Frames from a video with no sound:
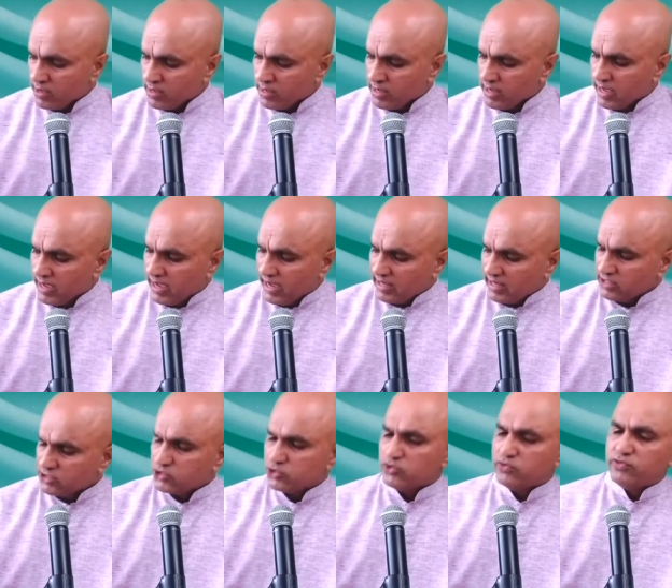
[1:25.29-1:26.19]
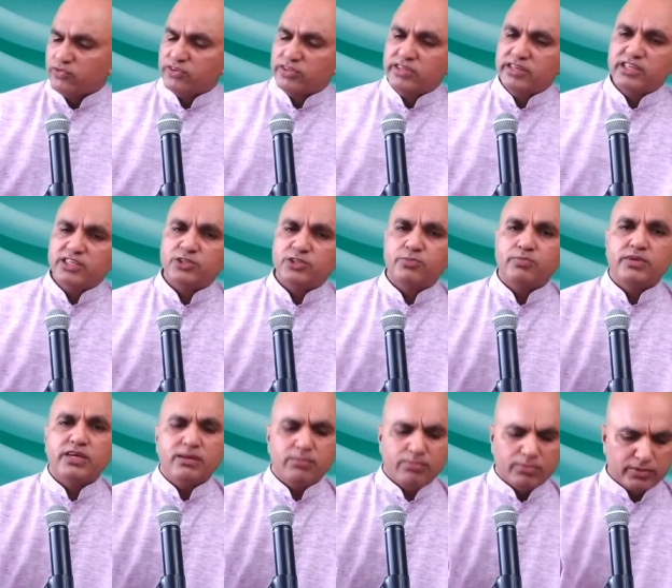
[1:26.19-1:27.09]
And so for these
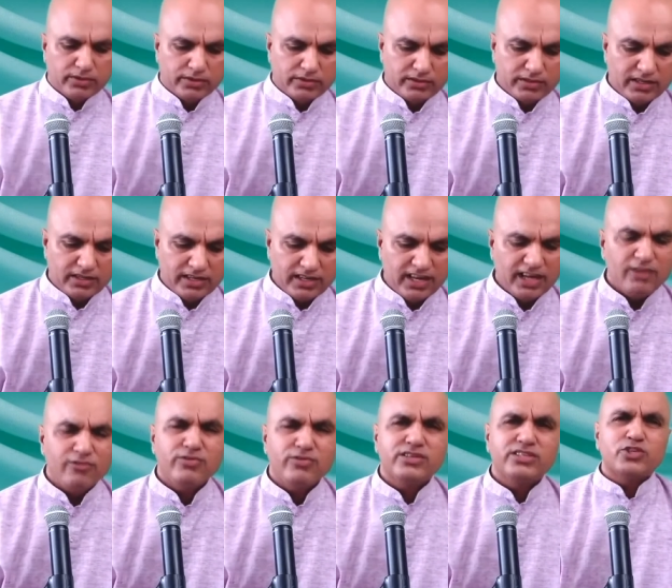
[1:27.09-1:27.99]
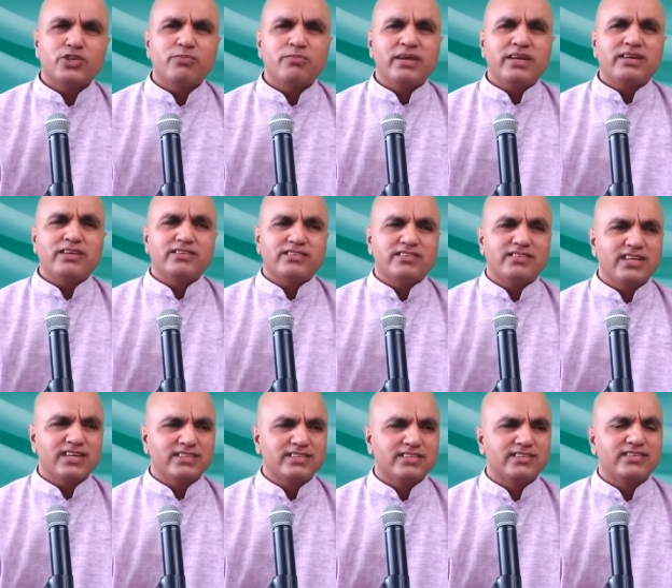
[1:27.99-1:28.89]
people, life is a tremendous test. It's
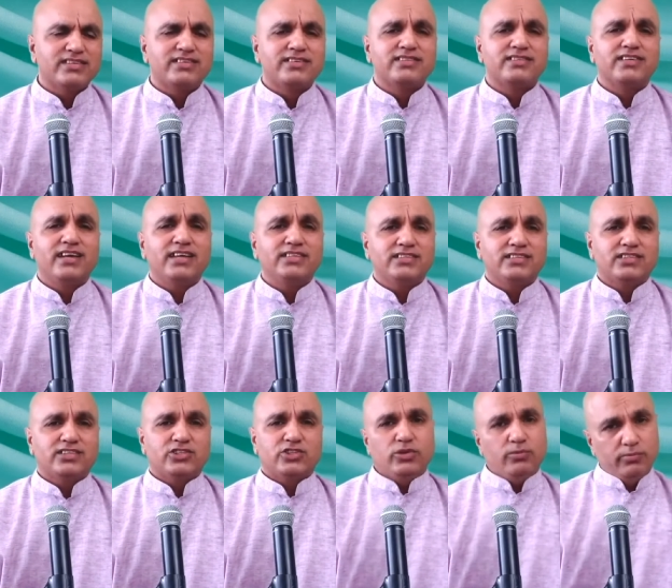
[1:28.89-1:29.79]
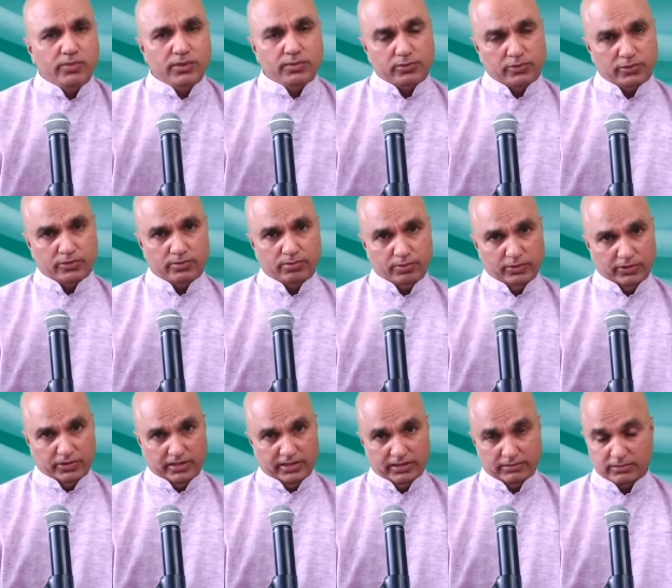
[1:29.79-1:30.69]
a disaster, some people would put
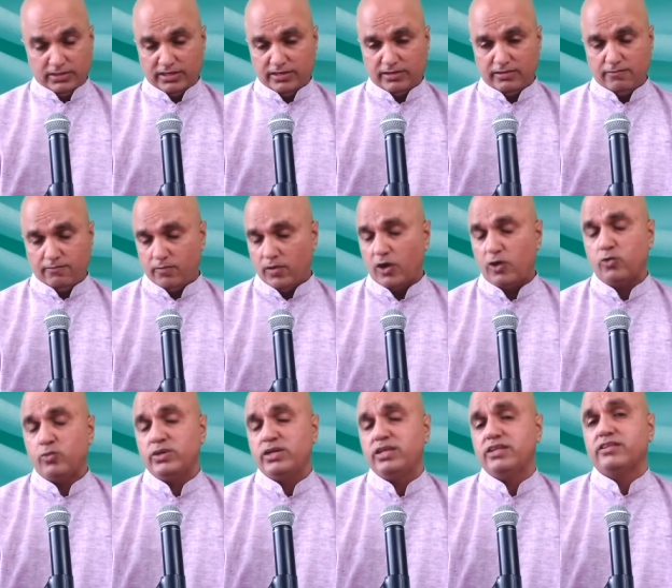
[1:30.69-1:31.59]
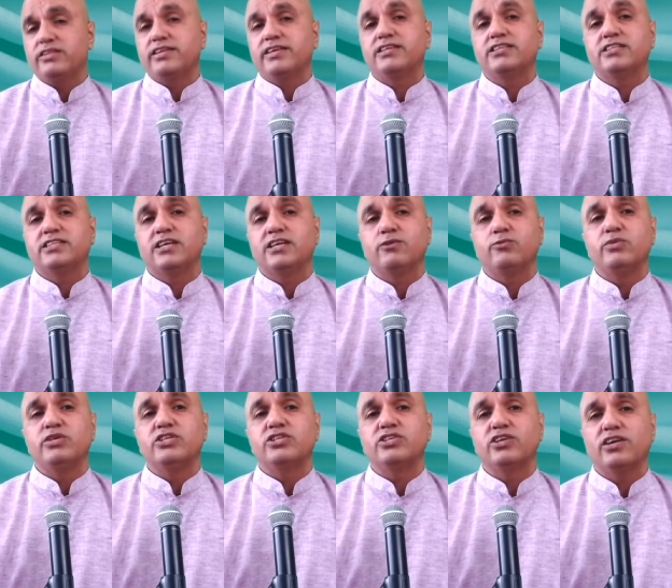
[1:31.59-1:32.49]
it, that how many things can we
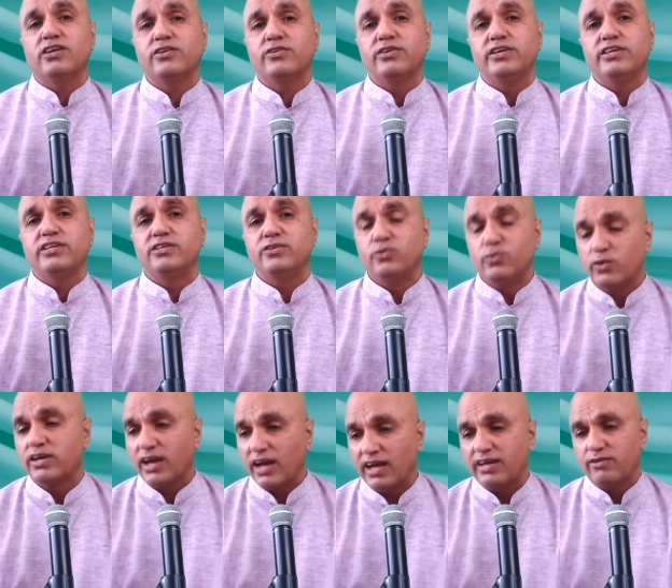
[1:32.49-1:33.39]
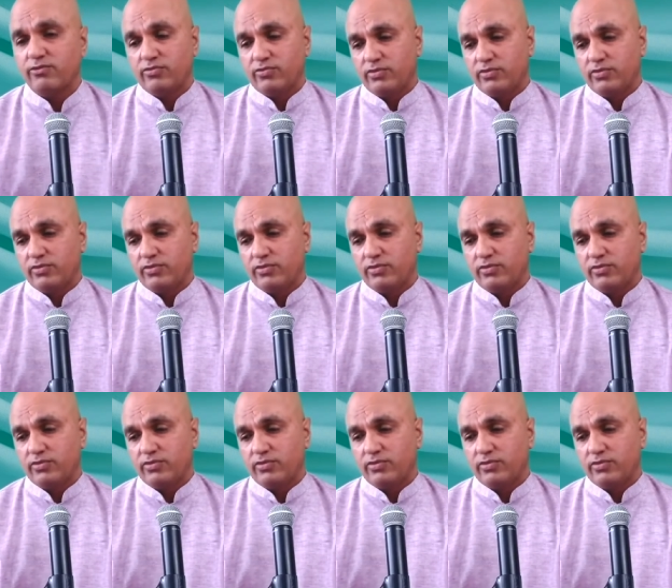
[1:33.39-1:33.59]
tolerate in one life?